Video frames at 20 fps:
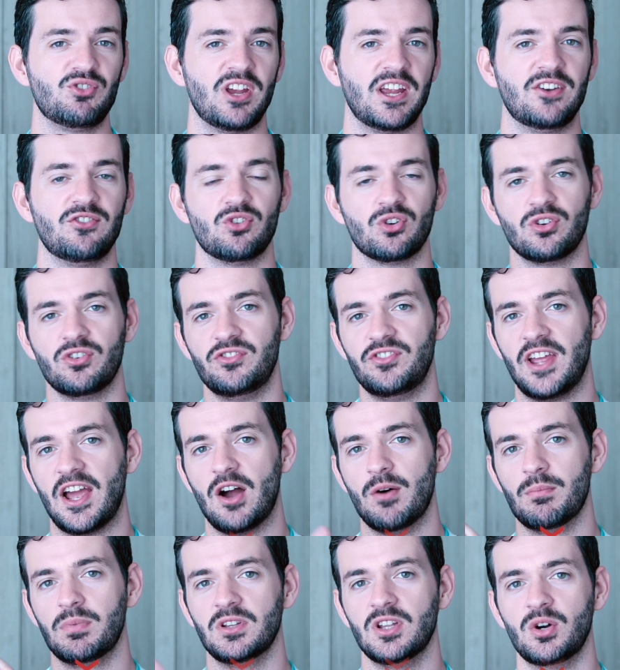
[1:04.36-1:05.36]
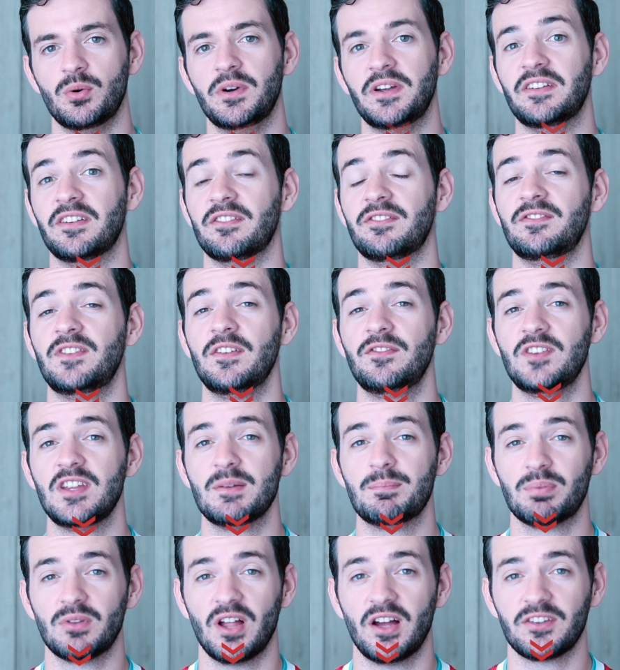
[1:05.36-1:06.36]
Changer. Down below is a
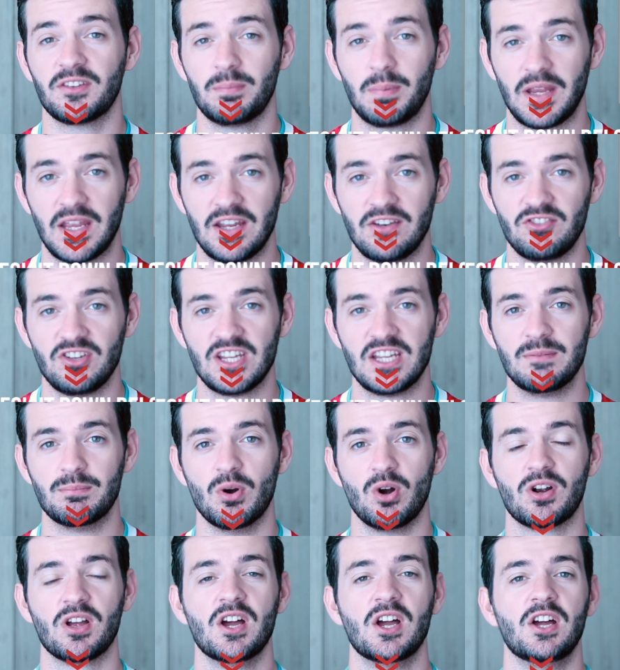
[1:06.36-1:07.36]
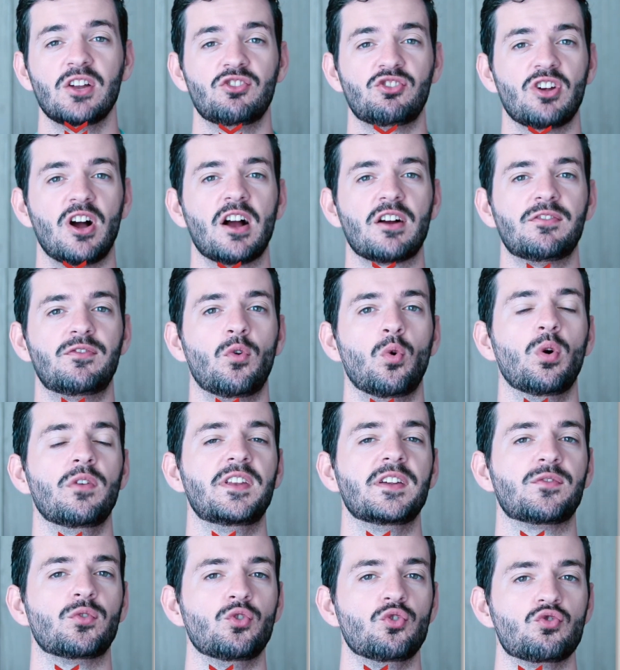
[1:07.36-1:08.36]
50 plus page ebook chock full of
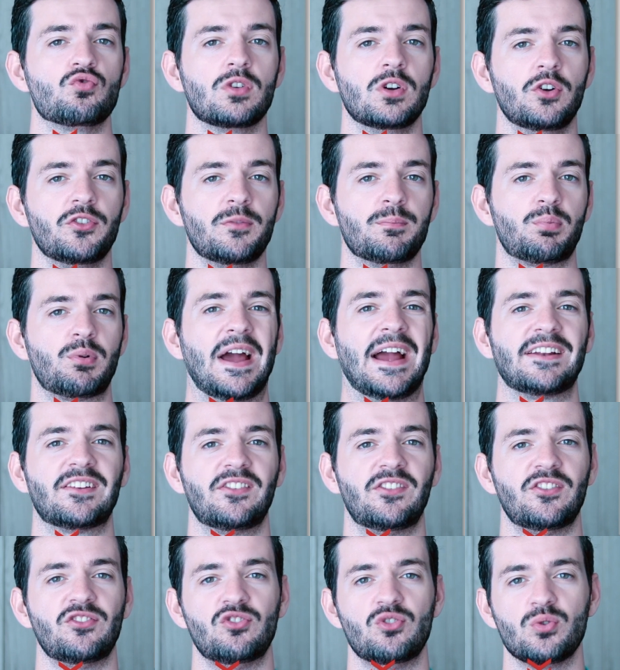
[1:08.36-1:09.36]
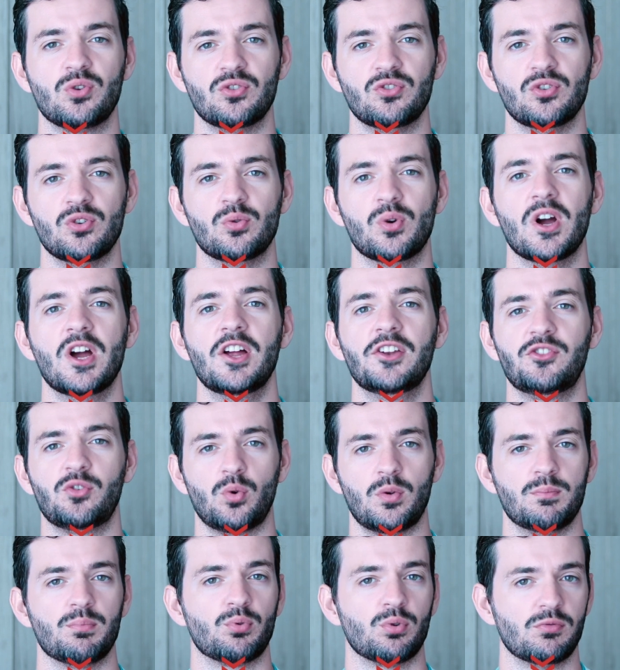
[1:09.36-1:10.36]
different drills and practices you can do
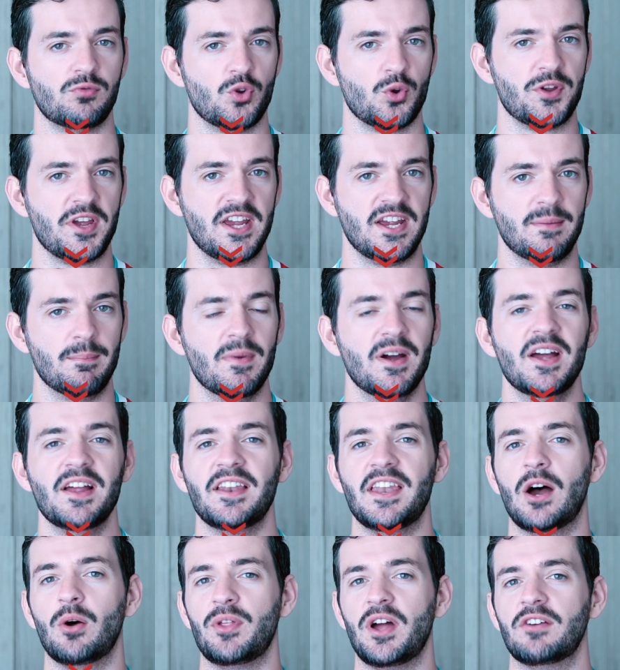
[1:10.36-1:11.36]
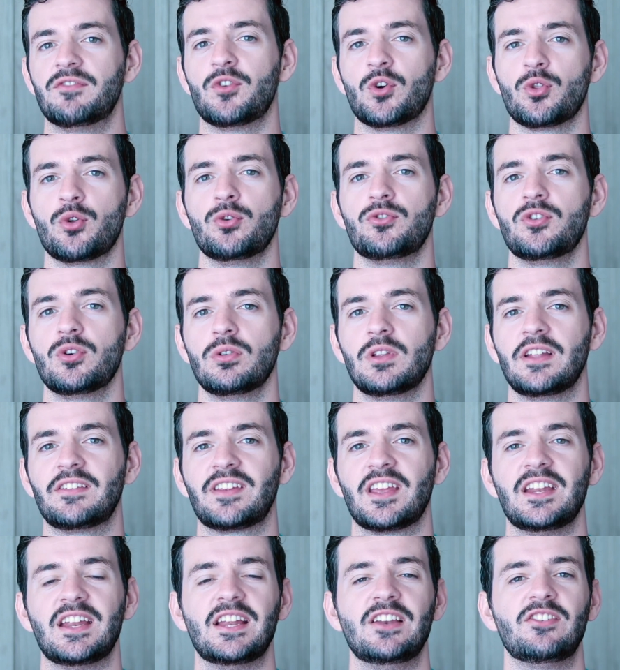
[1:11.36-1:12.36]
to improve your game. Now without further ado, let's
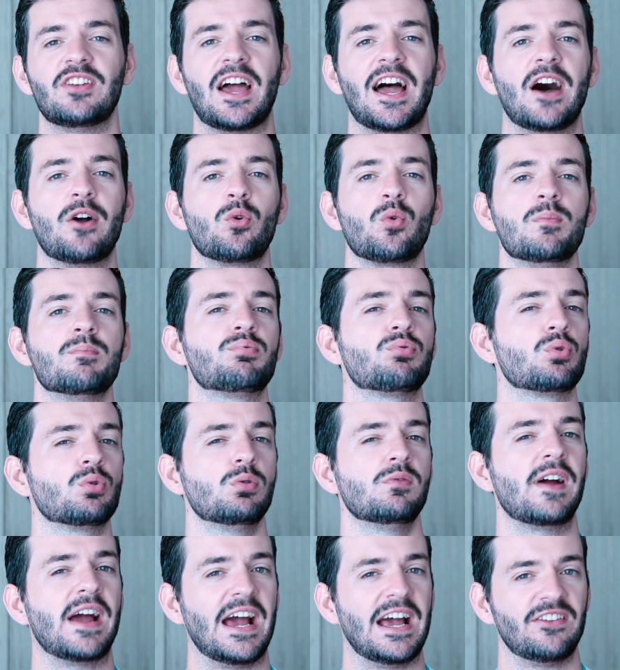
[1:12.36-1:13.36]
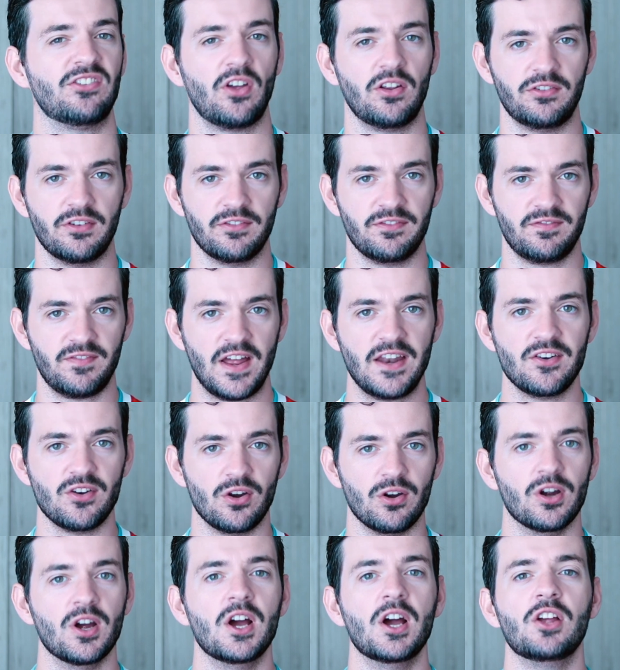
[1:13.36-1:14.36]
get into how to improve as a
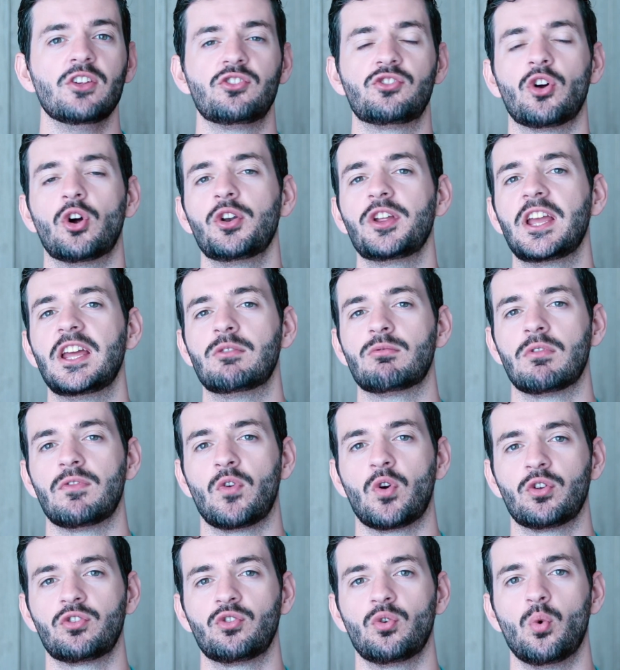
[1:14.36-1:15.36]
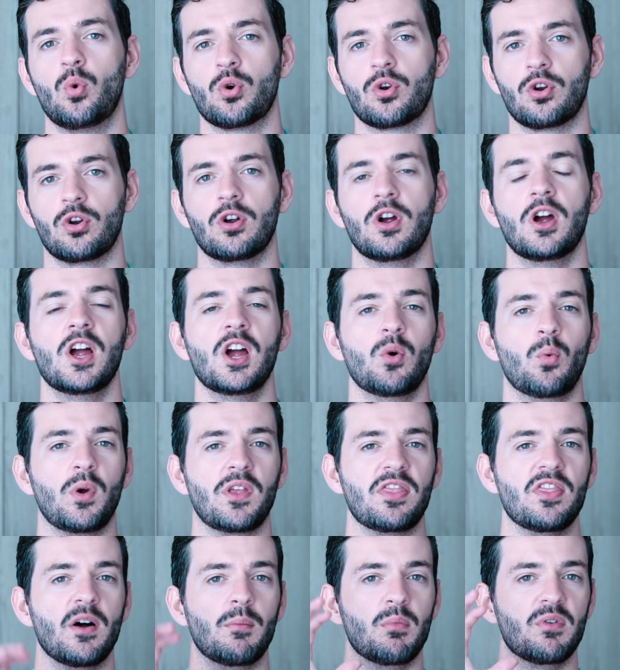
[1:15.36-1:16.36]
defender, starting in reverse order
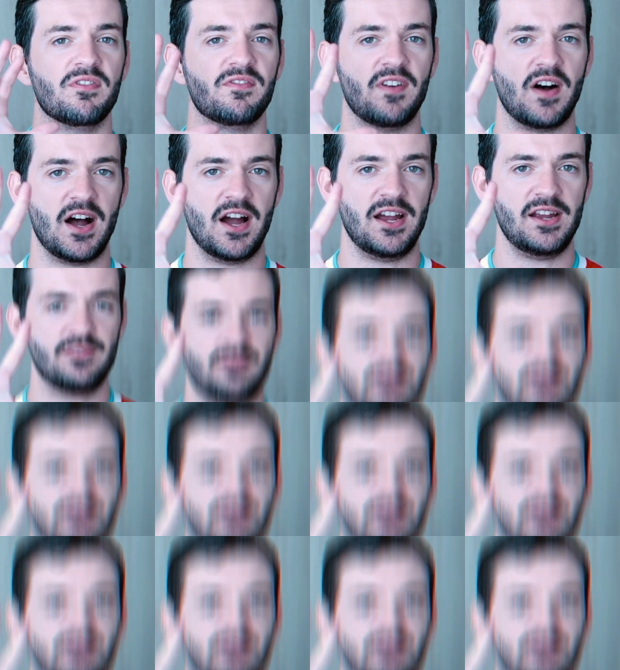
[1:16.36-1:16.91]
with number five.